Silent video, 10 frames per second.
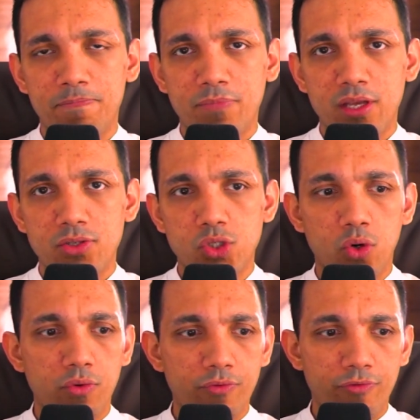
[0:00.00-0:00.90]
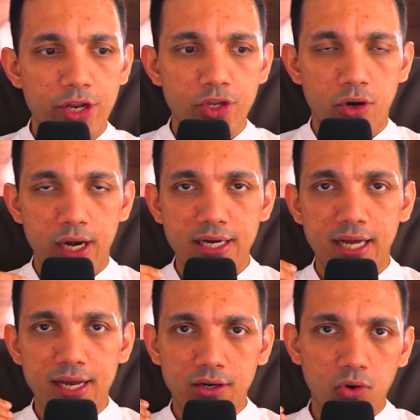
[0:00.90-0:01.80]
So when your
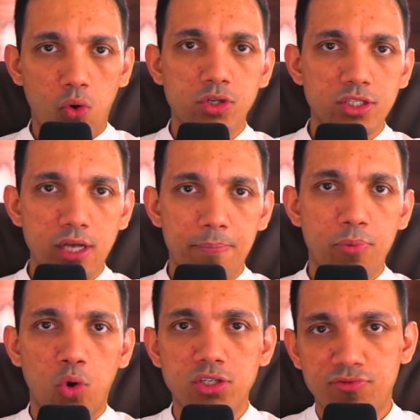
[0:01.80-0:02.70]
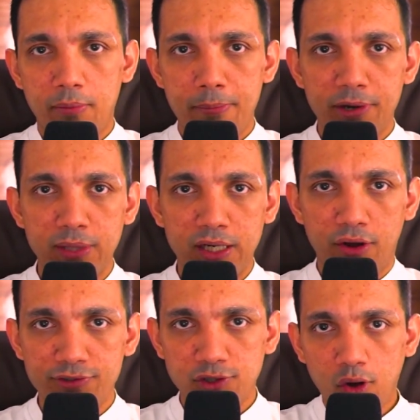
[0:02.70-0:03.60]
entire course is approached from a perspective
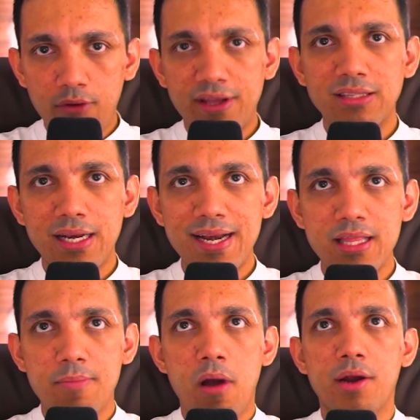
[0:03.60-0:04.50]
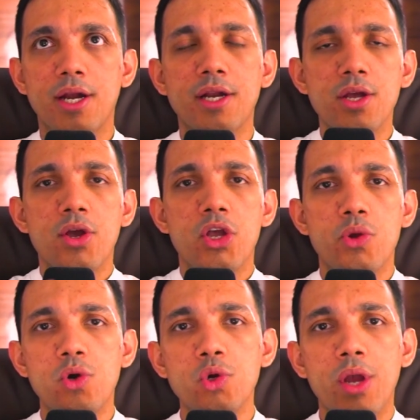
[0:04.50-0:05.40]
of solving the need in the market, you
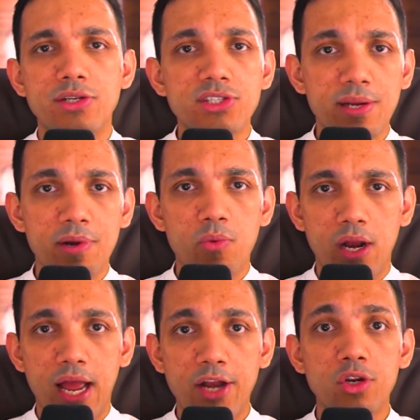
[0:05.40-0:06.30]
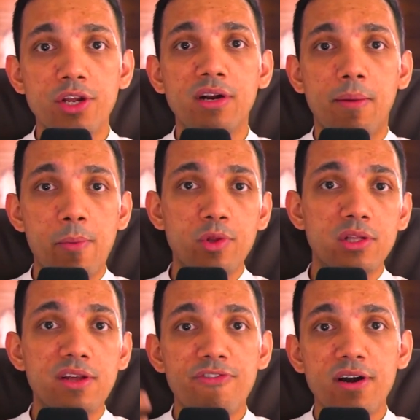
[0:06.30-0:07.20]
will do extremely well. And you'll even come up with
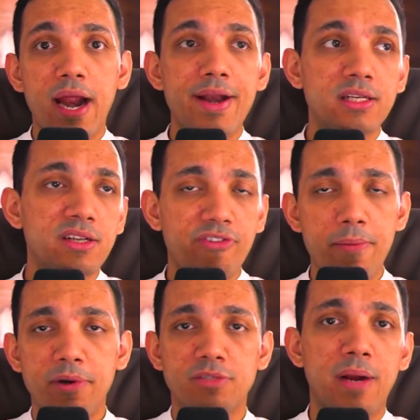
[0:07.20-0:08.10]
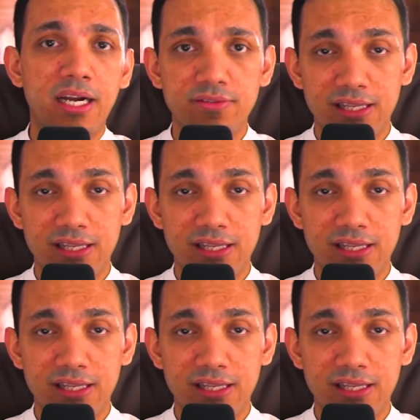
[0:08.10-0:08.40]
different ideas, different perspectives. And